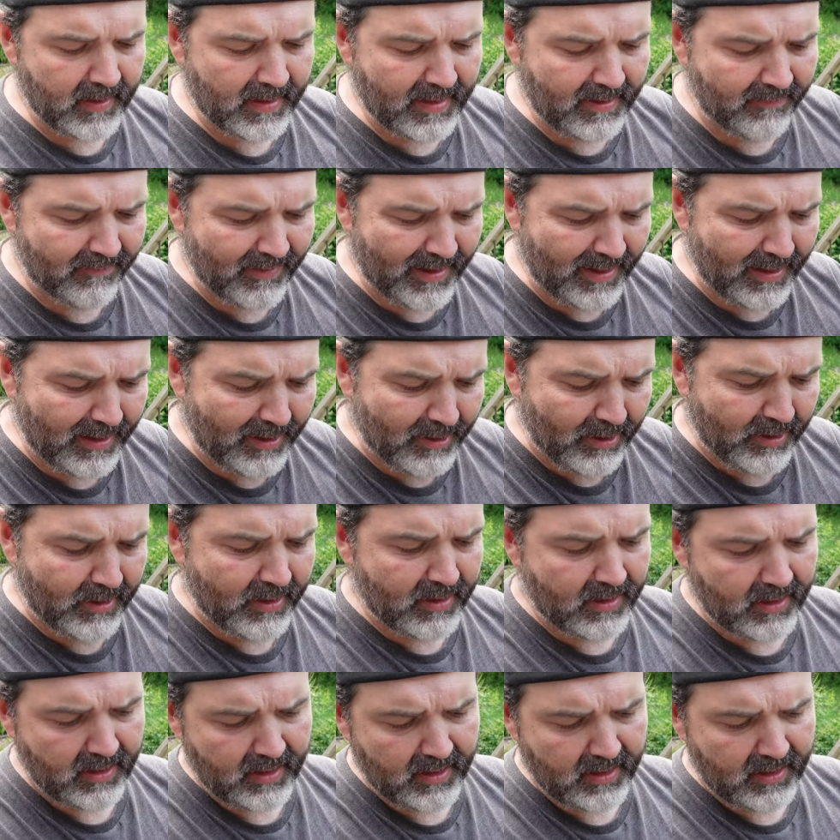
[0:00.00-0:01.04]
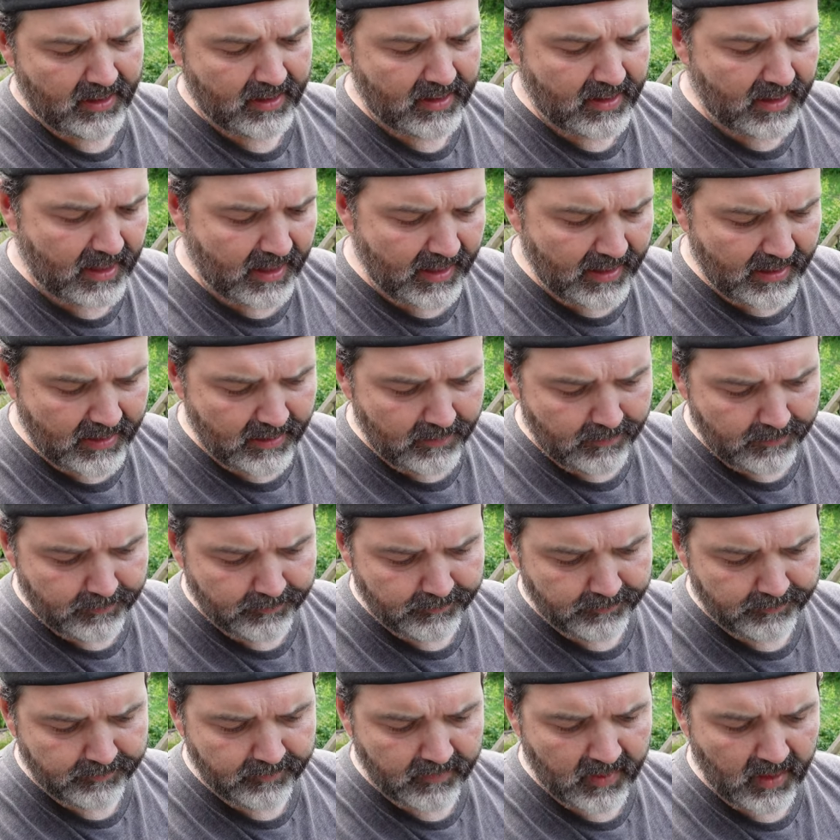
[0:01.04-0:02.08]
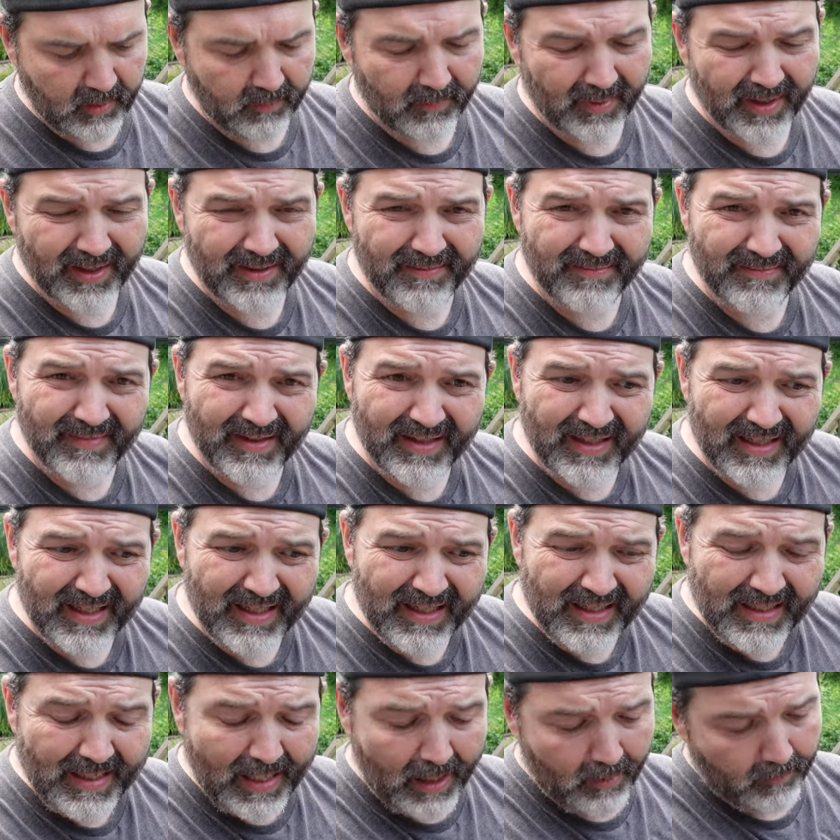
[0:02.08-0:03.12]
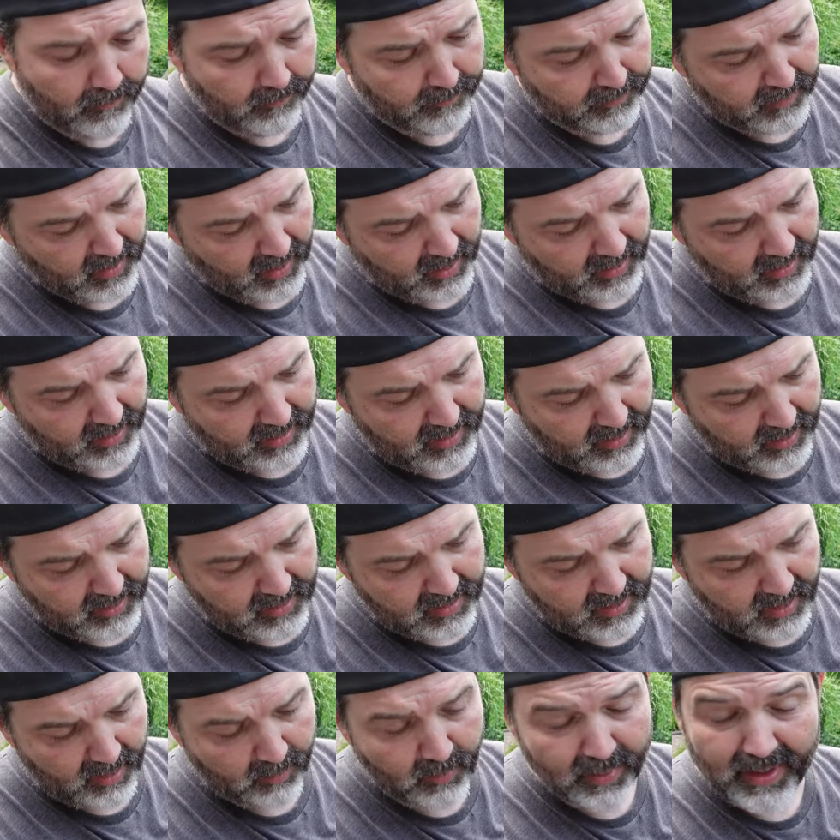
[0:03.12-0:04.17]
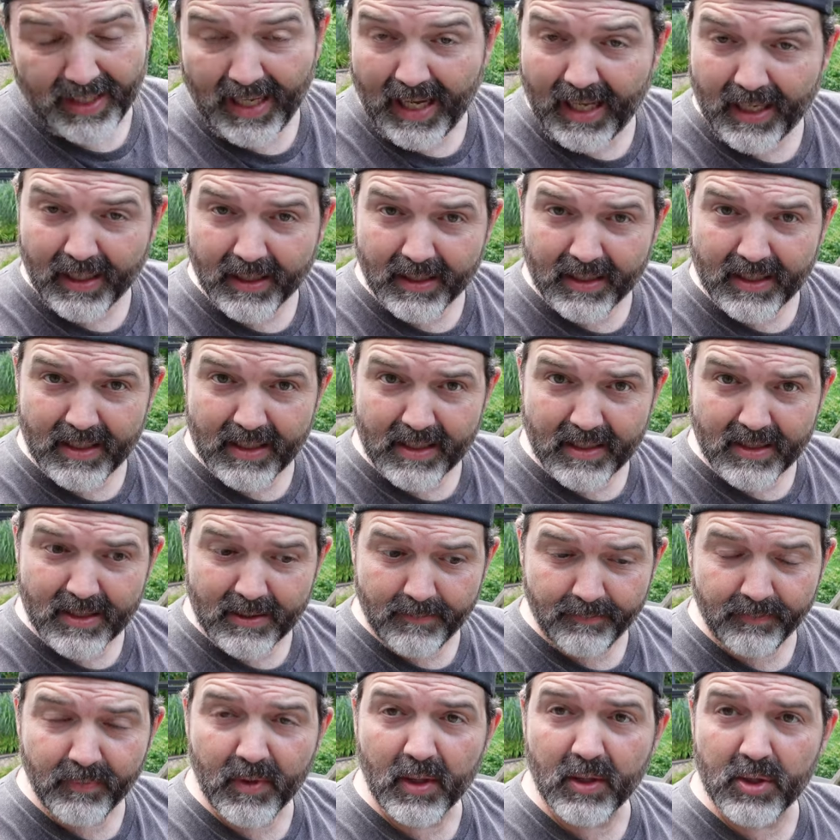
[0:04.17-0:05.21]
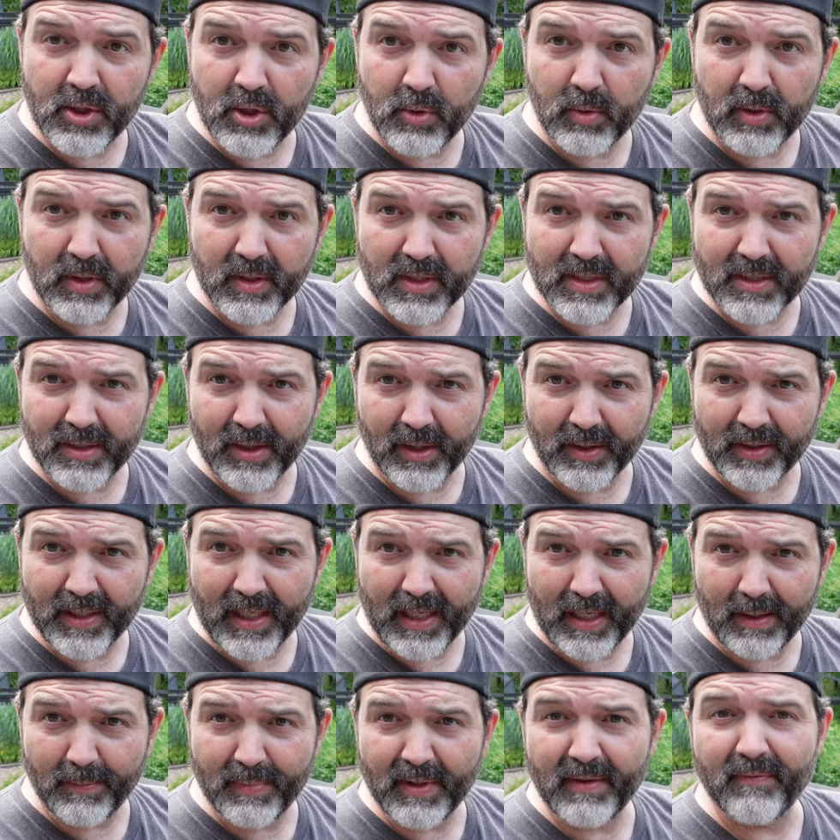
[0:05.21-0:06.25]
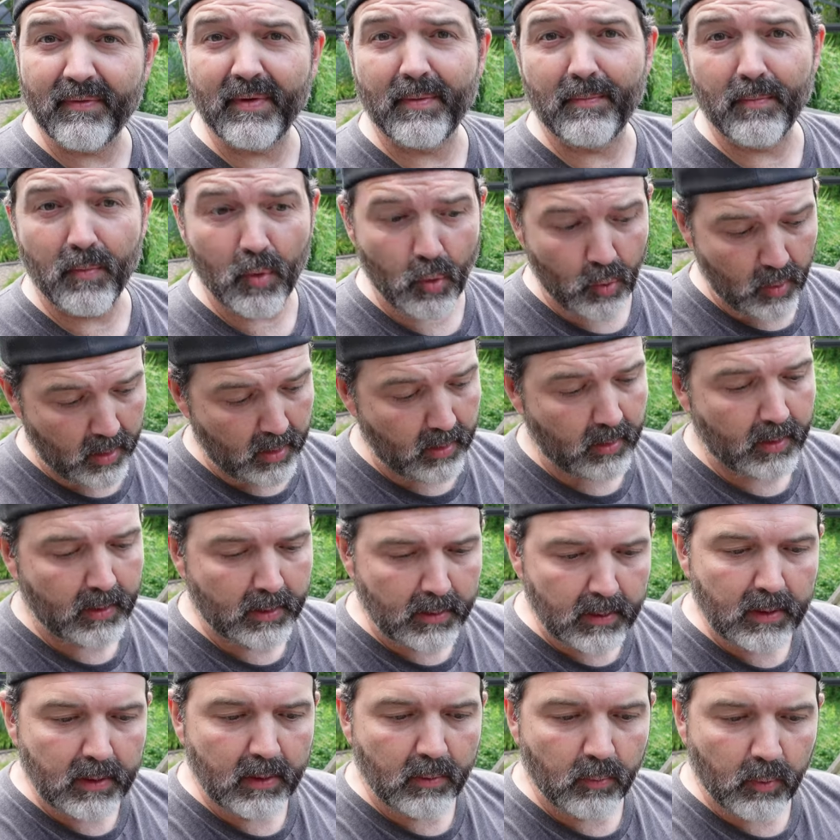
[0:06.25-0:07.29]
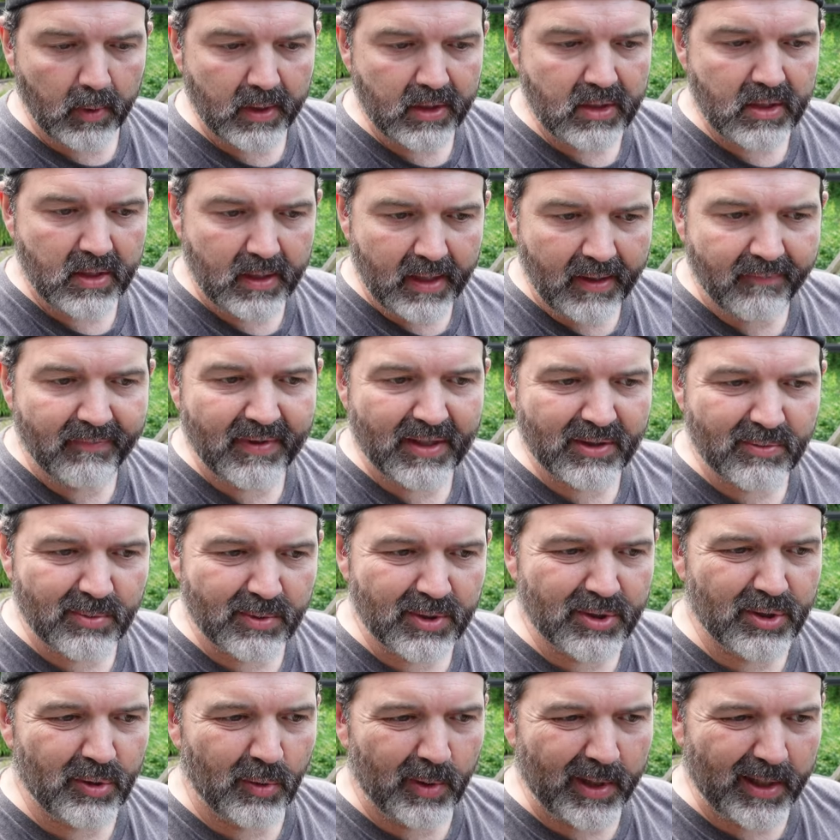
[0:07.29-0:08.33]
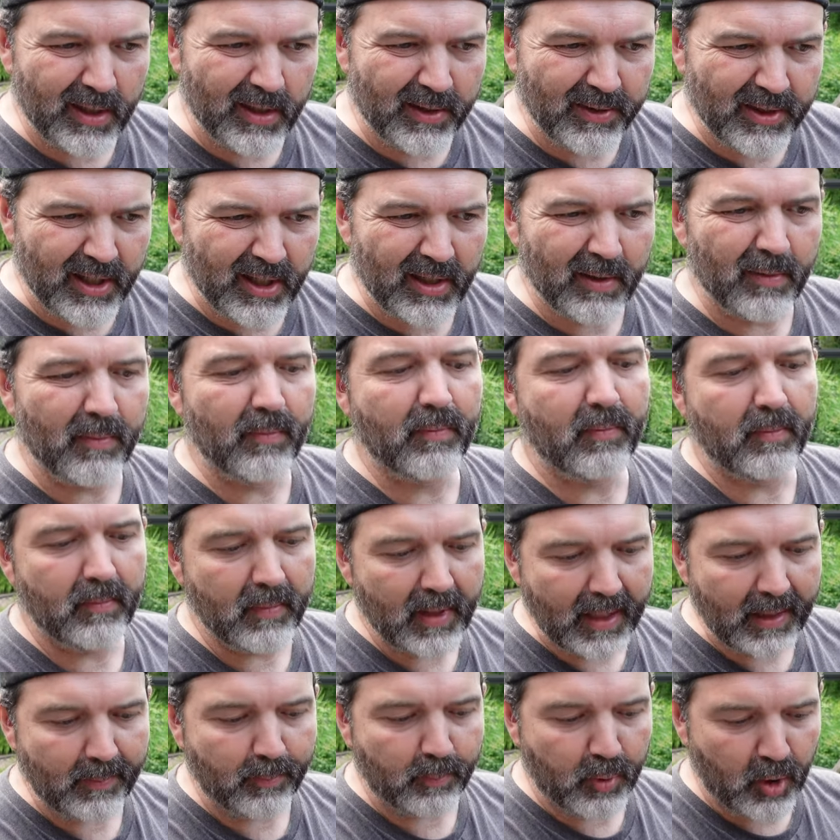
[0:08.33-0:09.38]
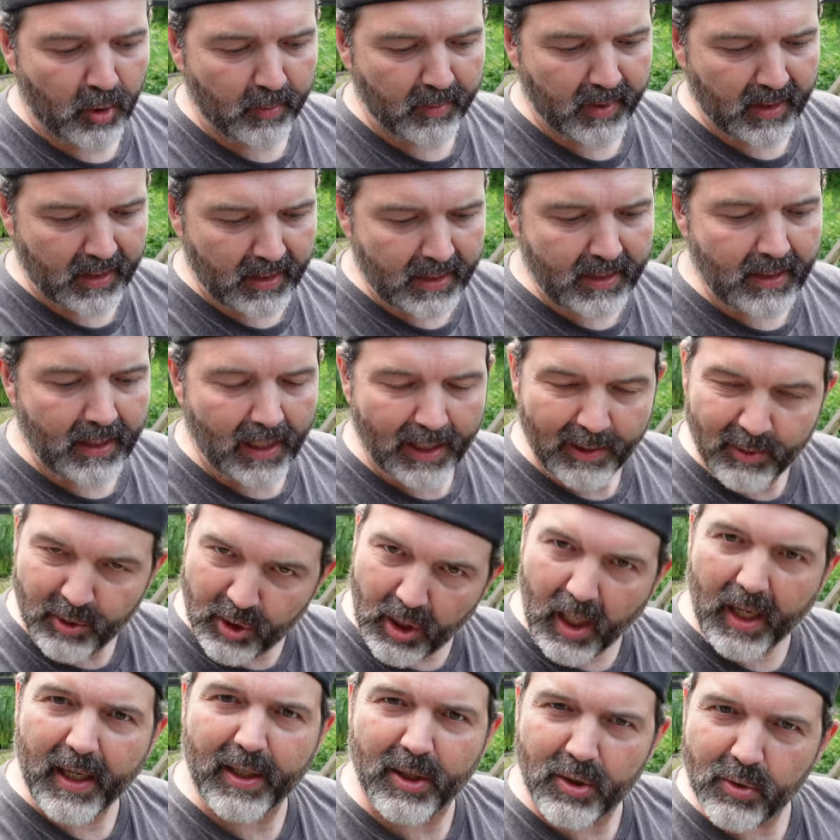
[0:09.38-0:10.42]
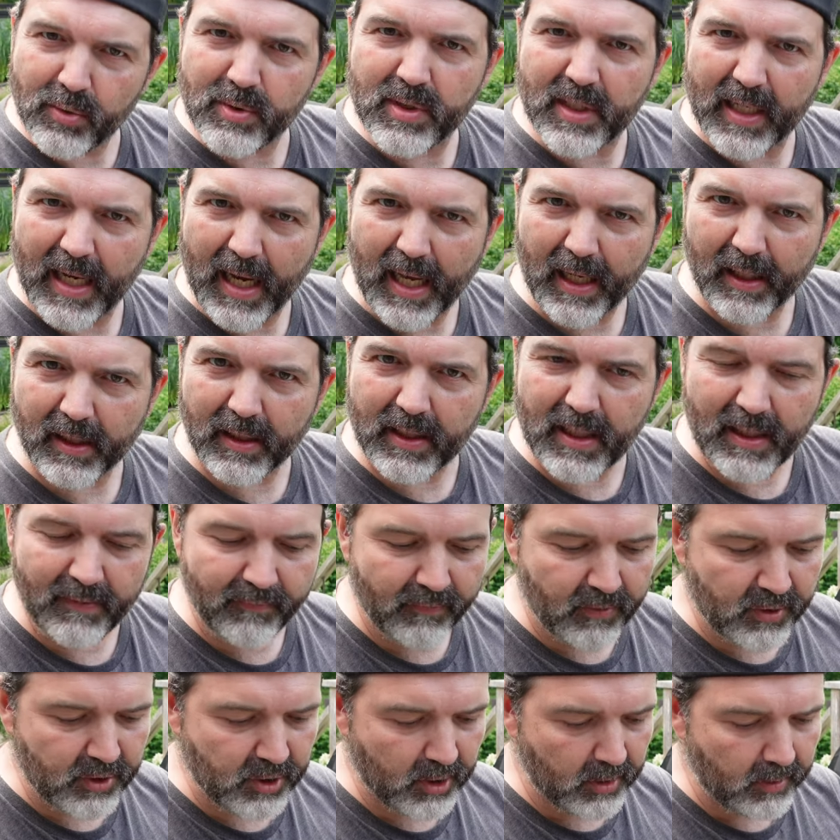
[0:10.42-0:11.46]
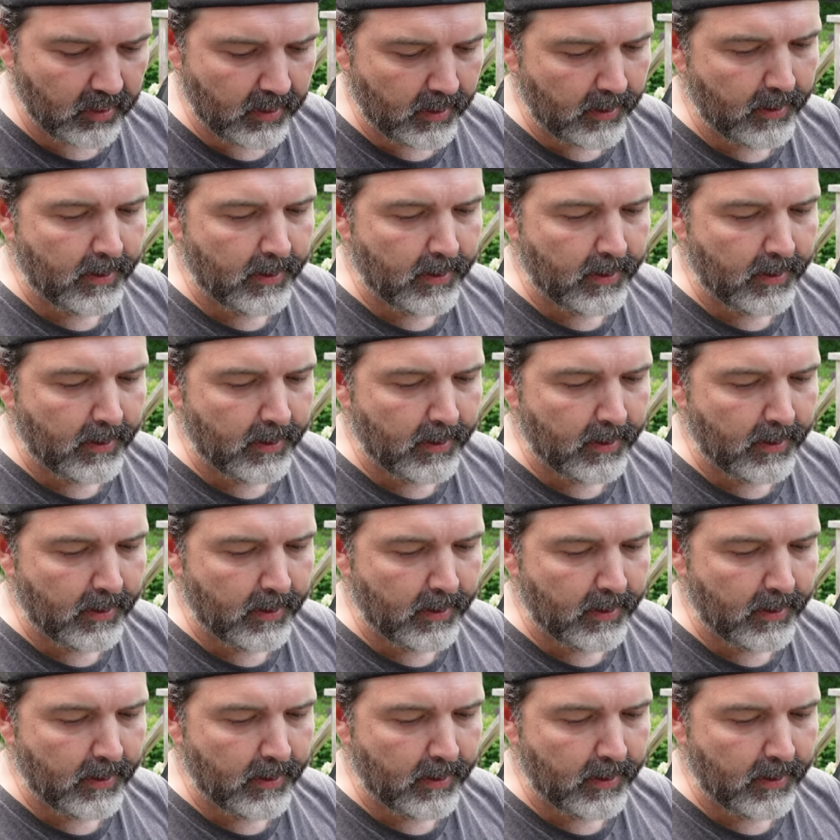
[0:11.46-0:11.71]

Give that a good tighten, right? Now, it does come with Allen keys, so you can snug that up even more, which if this was going on there like permanently, I'd, I'd use the Allen key for sure.